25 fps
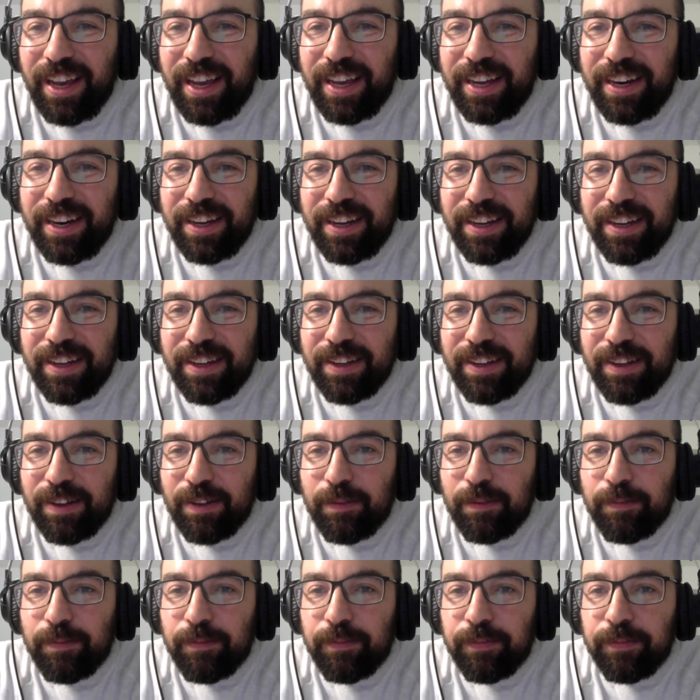
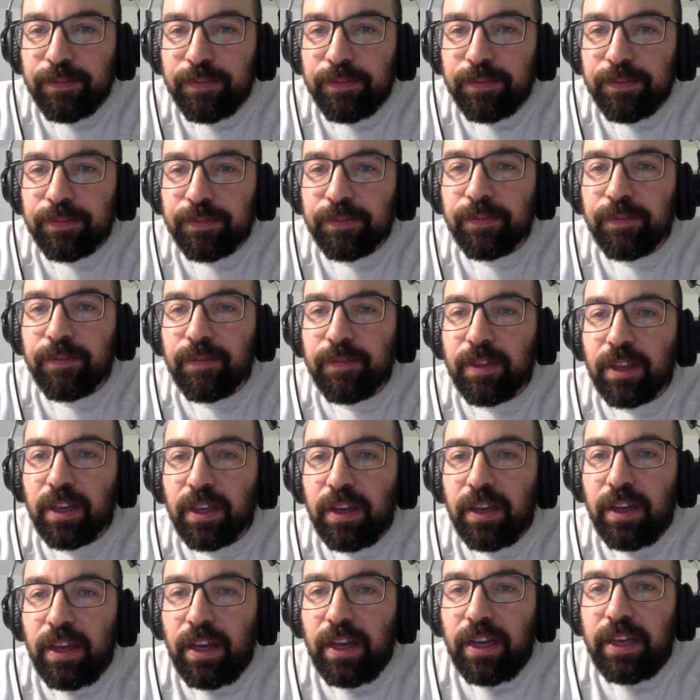And
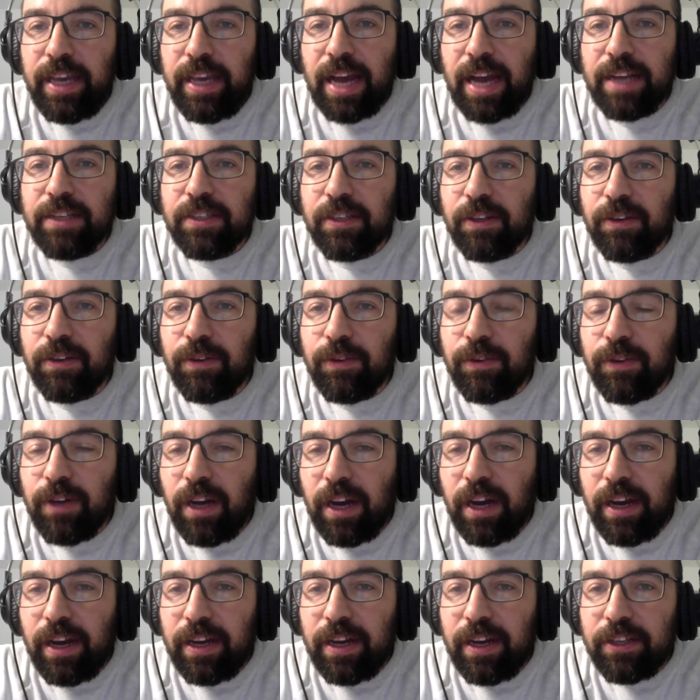yeah, so
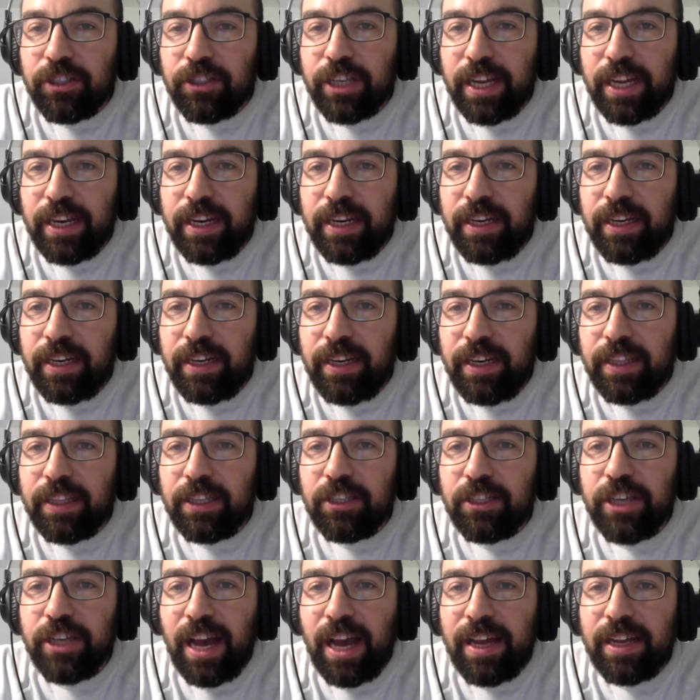Shannon in
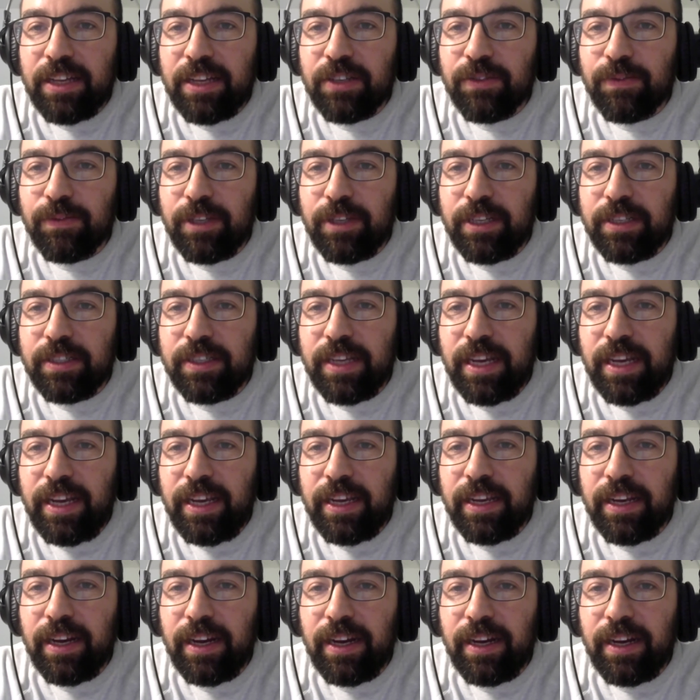the chat is
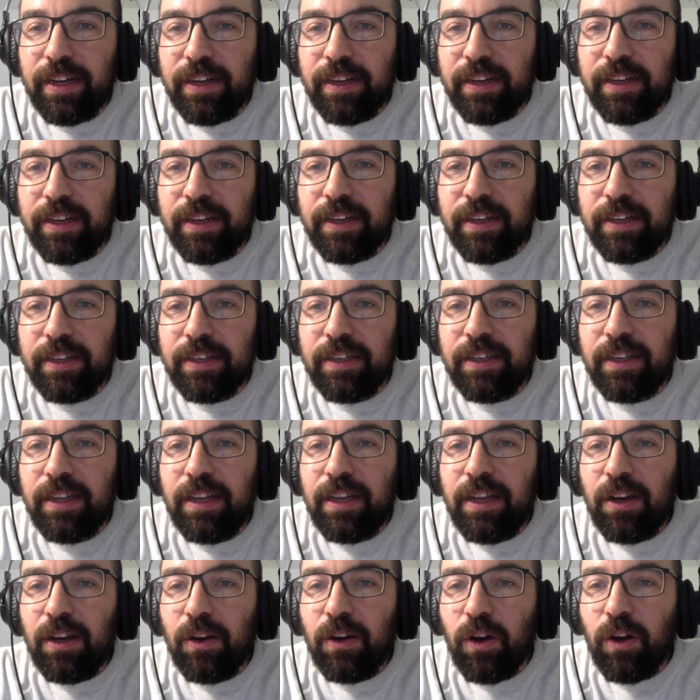saying
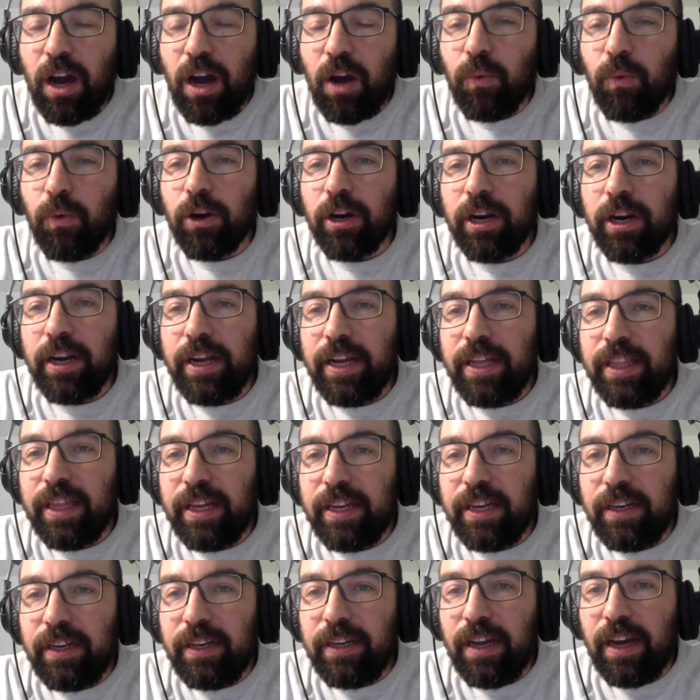a worry
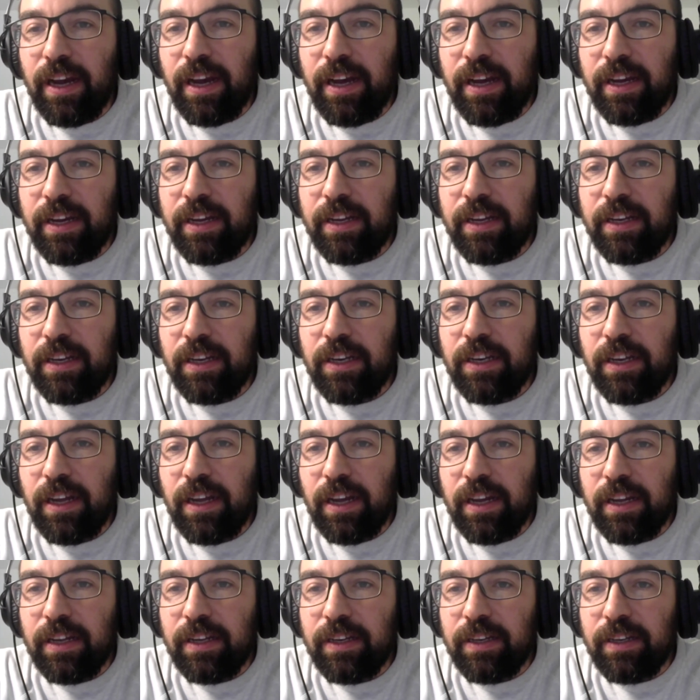
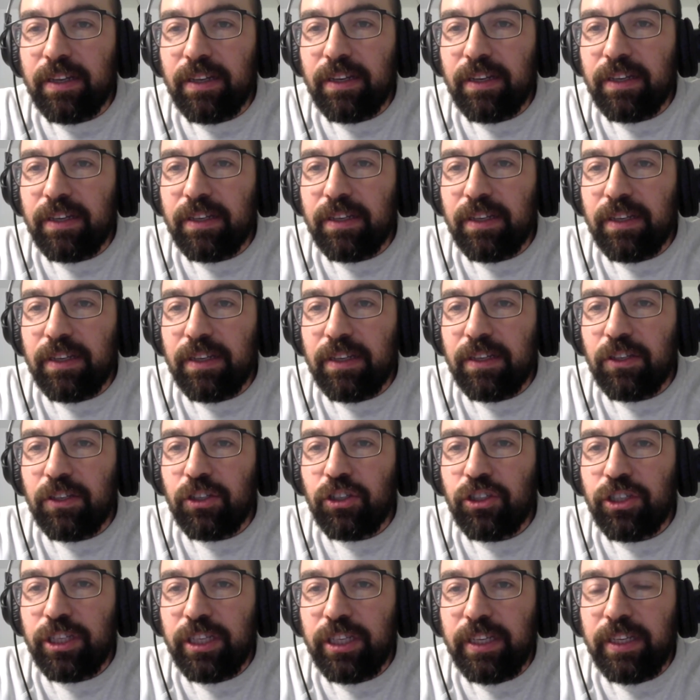that
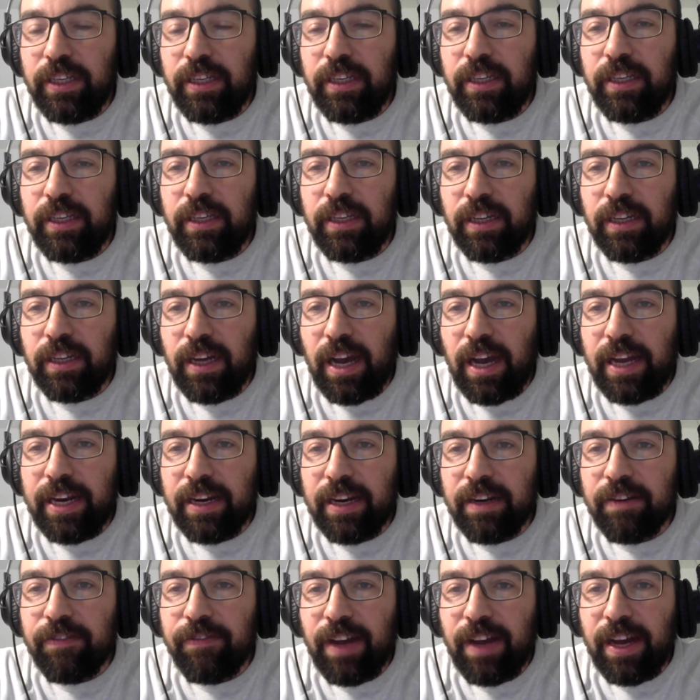she
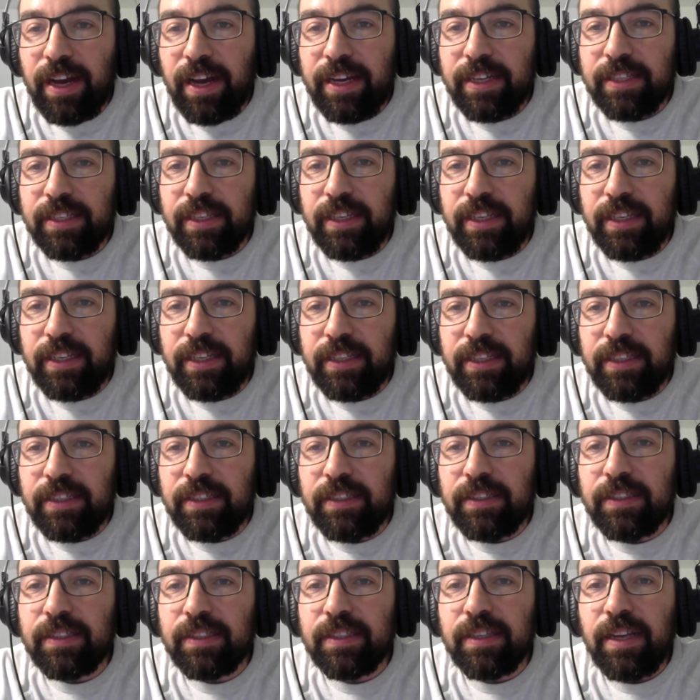identifies
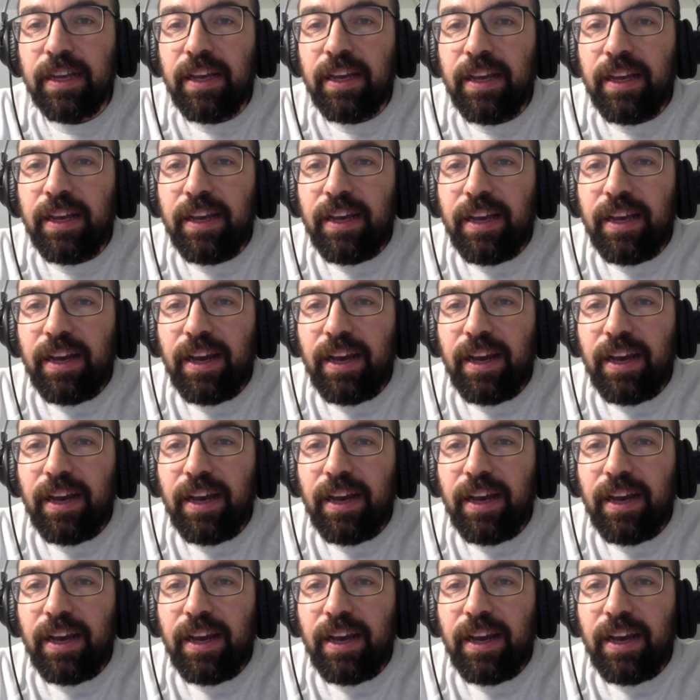is